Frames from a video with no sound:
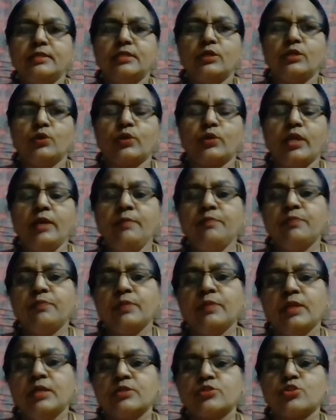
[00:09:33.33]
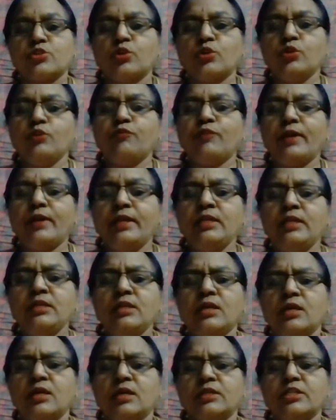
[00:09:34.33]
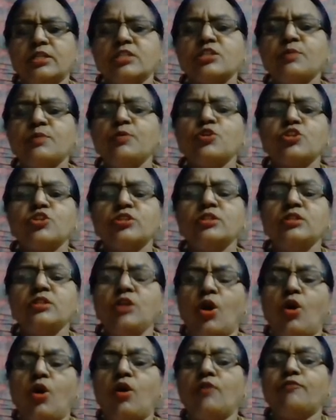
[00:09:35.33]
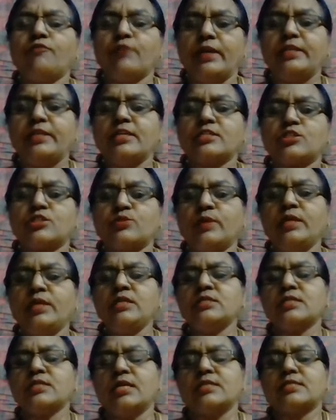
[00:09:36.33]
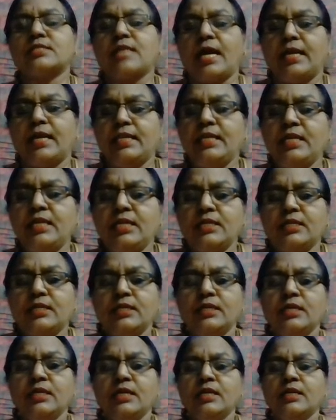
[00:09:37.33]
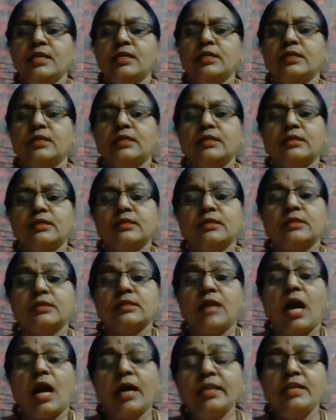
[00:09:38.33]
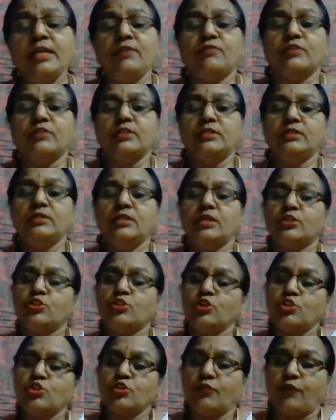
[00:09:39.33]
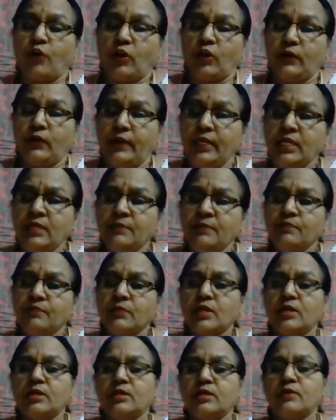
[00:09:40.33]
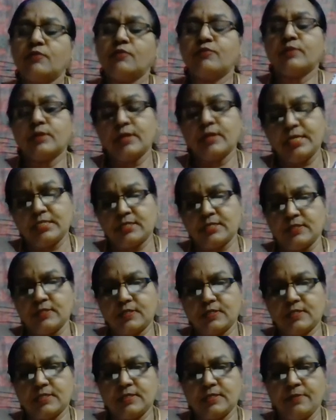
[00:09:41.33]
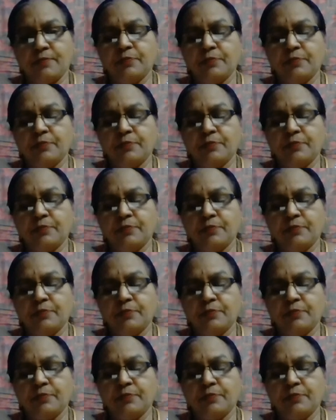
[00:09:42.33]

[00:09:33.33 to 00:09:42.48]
Okay, so you find distribution of industries is highly uneven due to the following reasons.